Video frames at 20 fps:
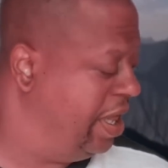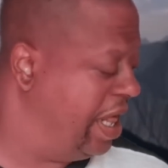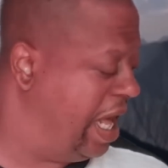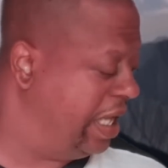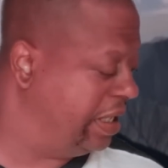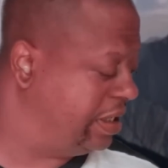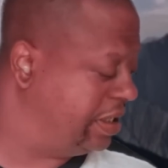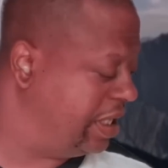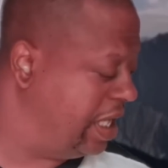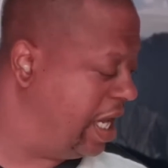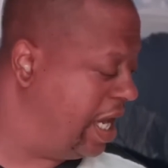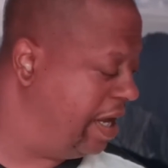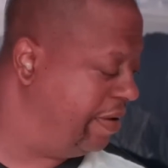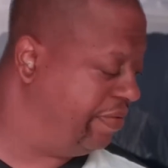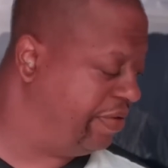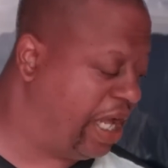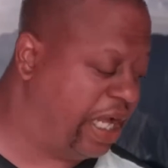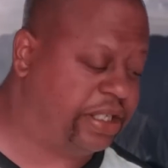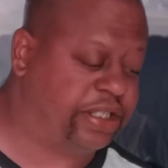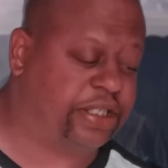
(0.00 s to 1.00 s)
that's uh,
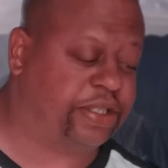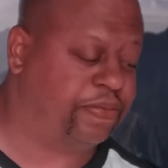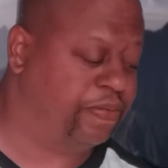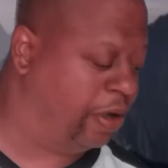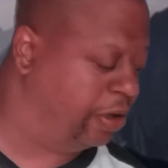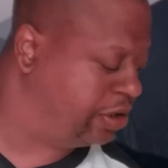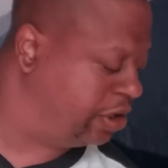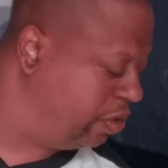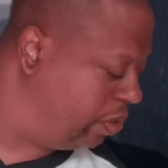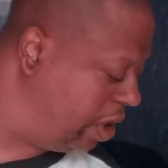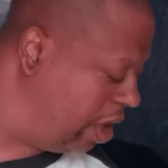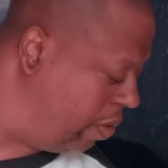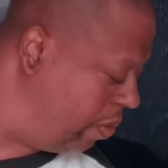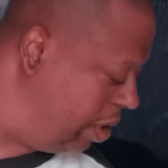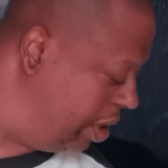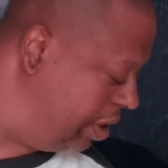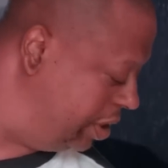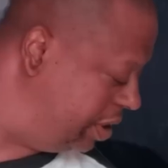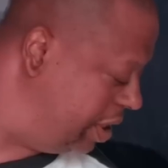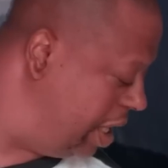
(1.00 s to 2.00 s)
that's mostly what I
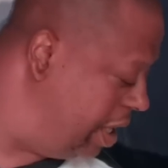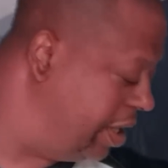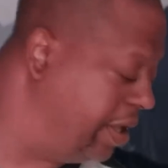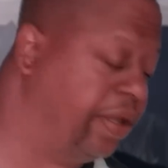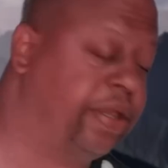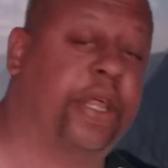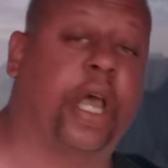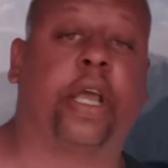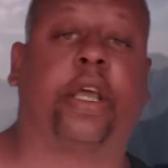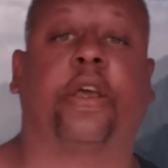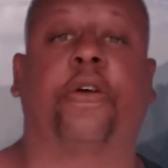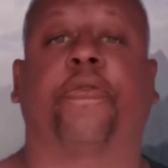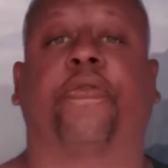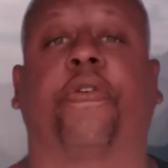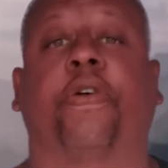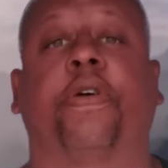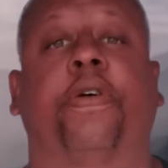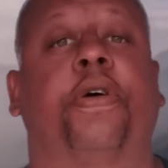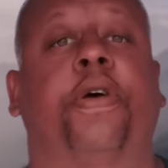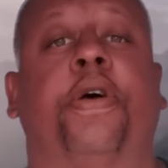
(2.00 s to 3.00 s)
want to tell you. Thank you
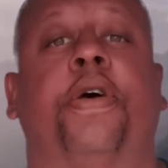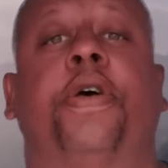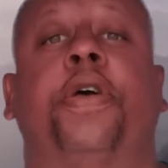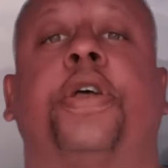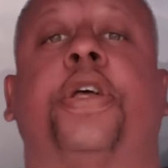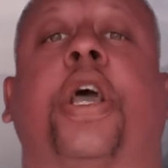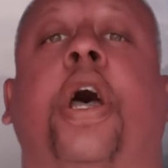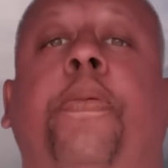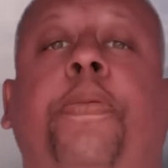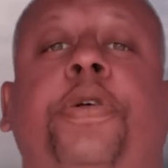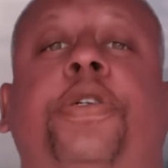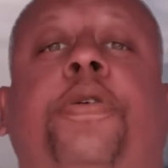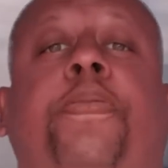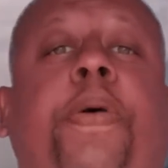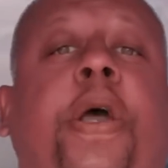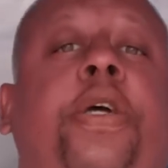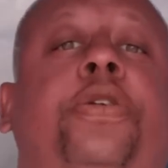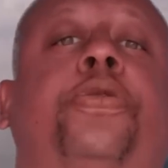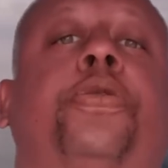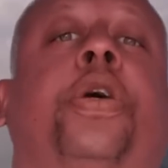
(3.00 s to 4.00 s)
for coming to
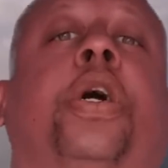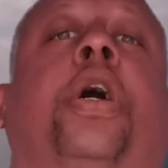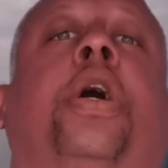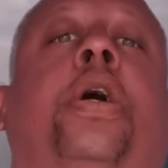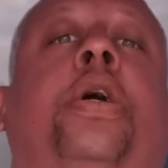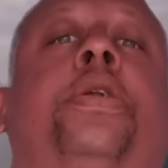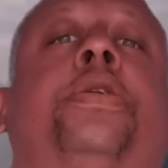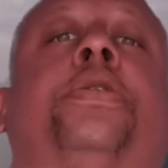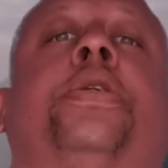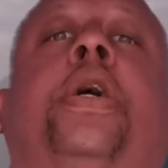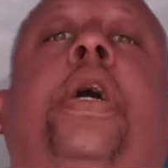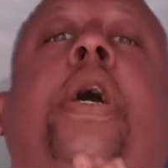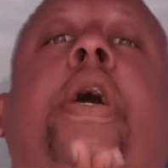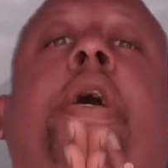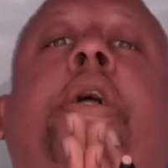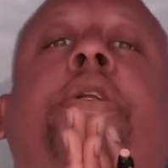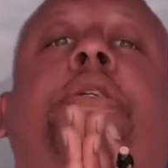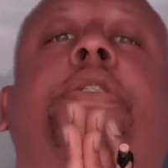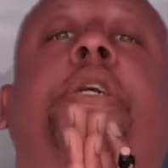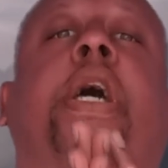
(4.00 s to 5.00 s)
Patreon
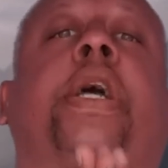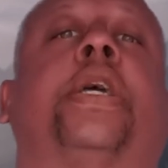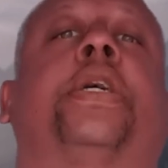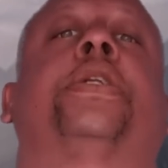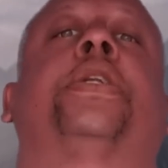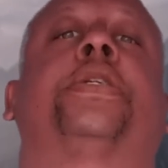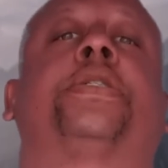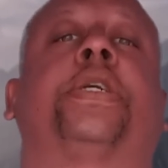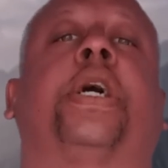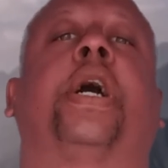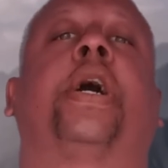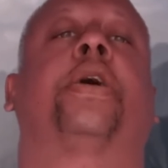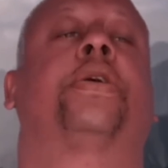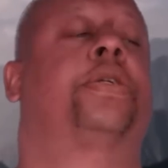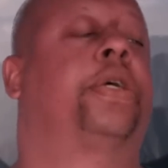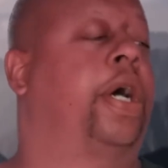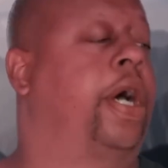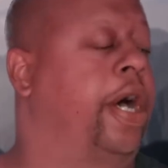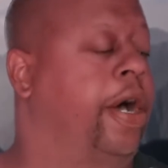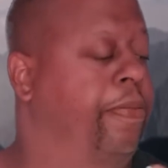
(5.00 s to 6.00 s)
and checking this out.
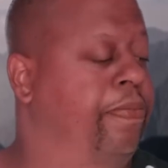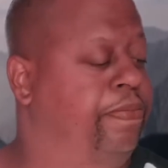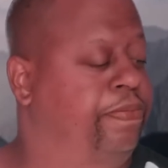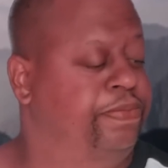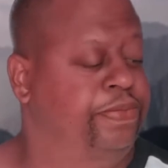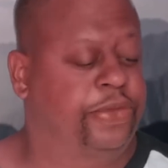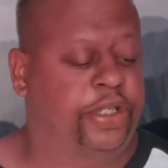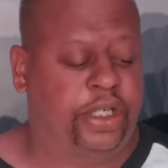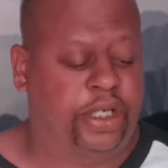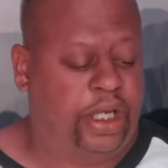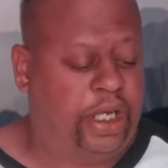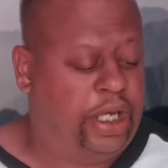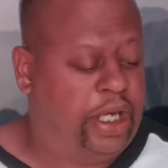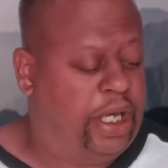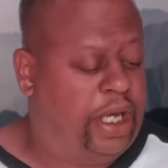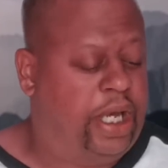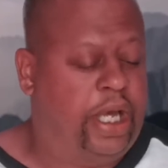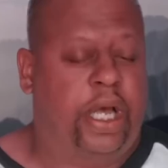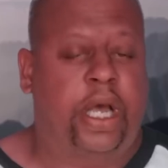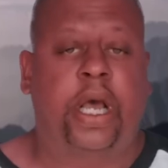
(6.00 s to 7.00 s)
Um,
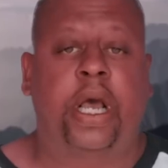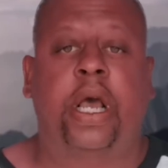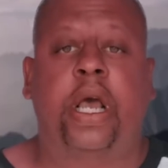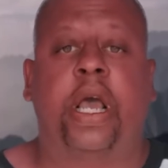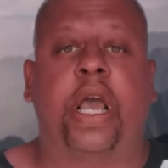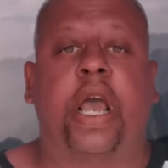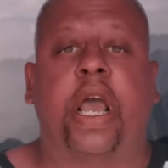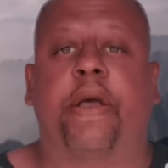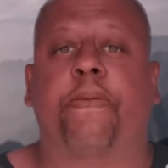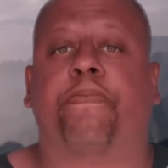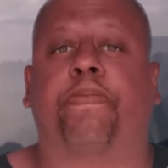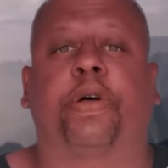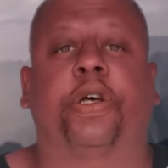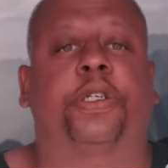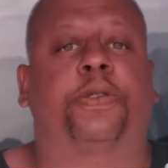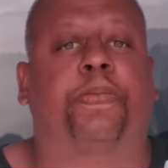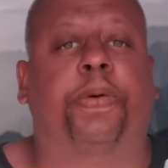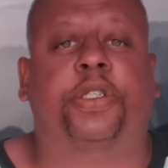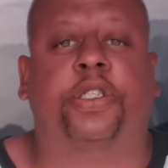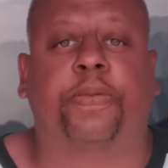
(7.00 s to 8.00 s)
please
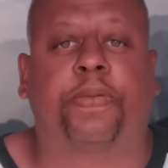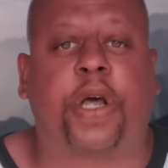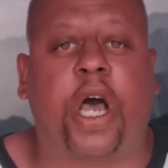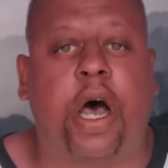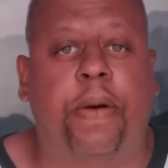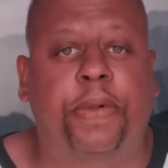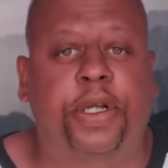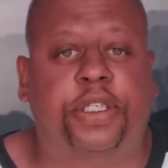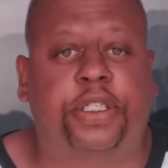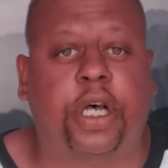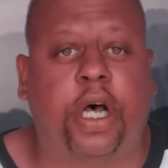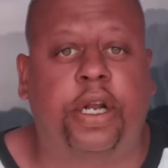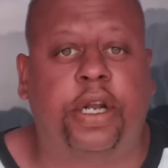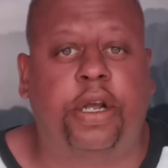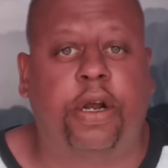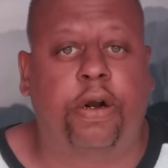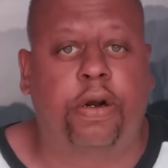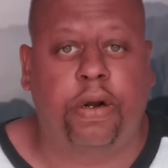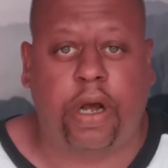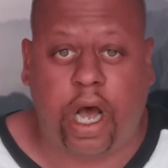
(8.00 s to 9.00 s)
put some comments on
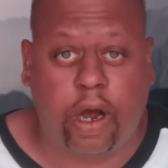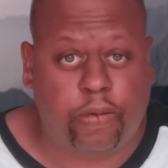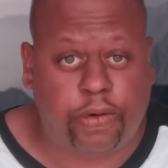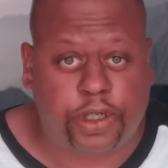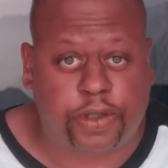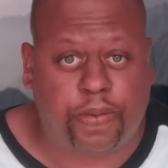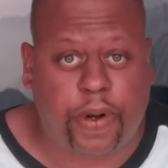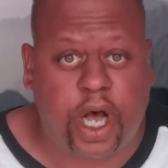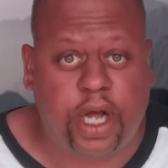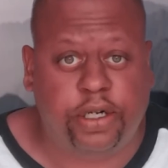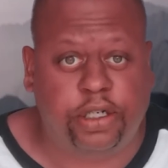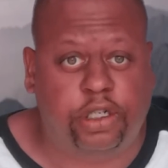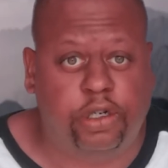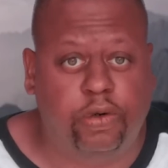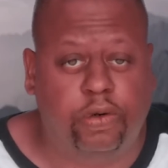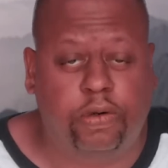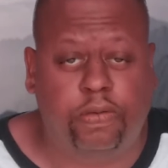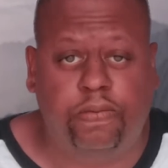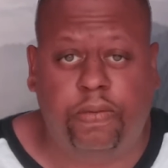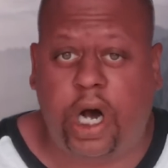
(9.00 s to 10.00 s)
here. I'll respond to
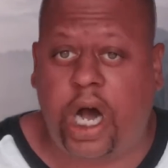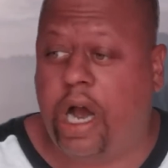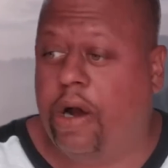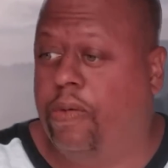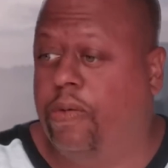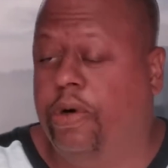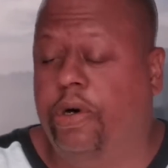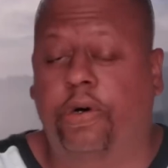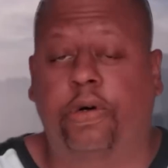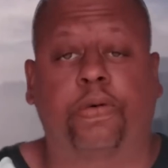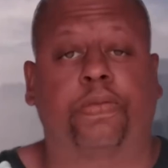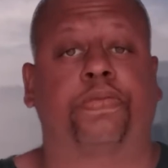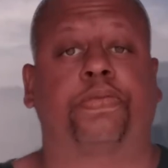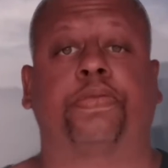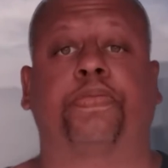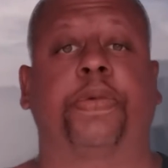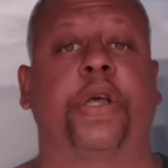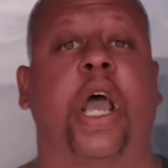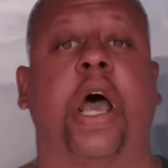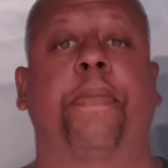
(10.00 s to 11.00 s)
them. I will
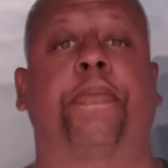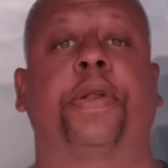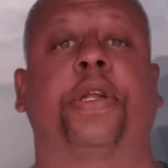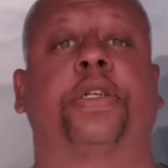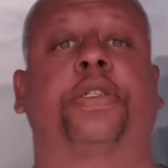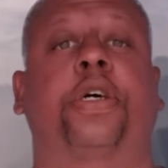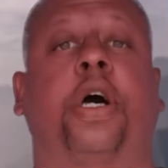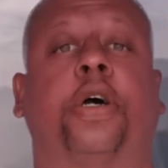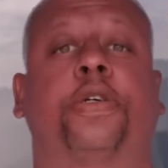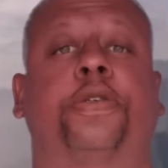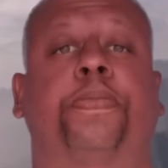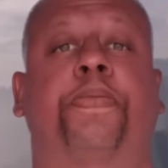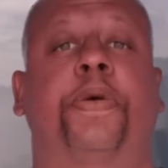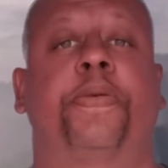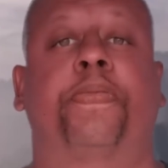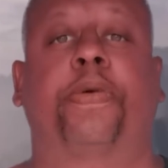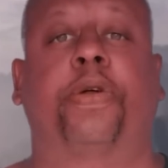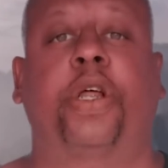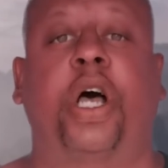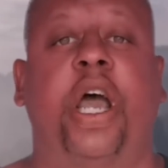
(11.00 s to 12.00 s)
be happy to talk to
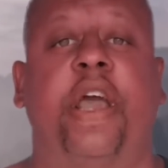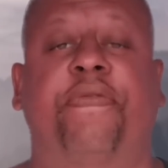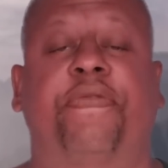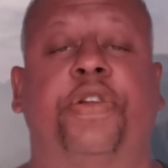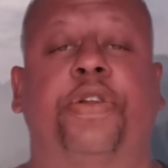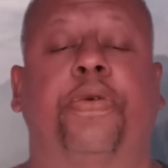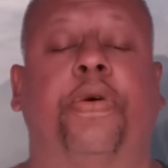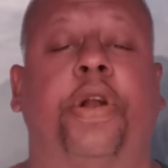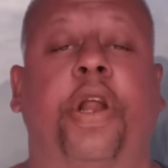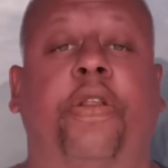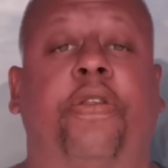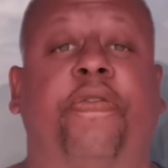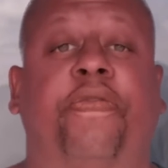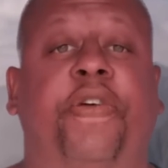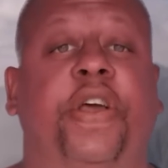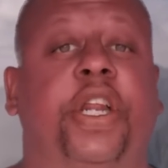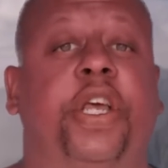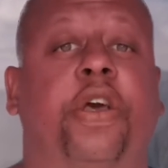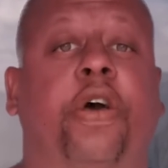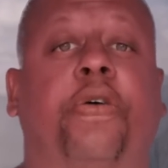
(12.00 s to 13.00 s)
people. I even do another
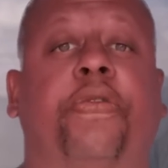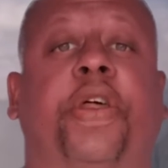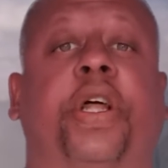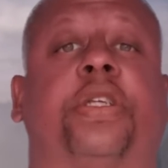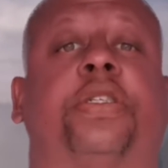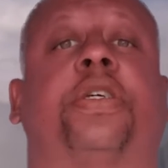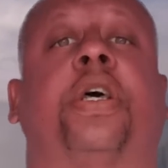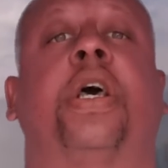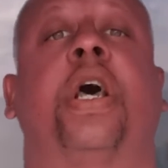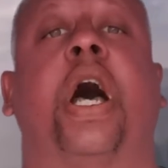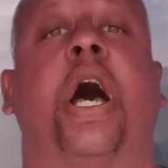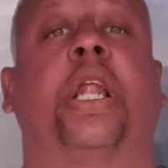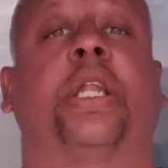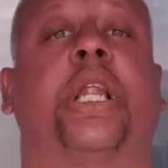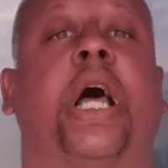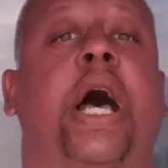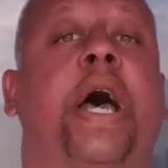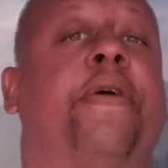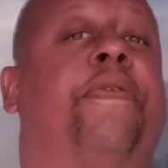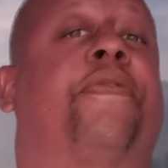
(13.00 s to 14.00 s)
video that's a live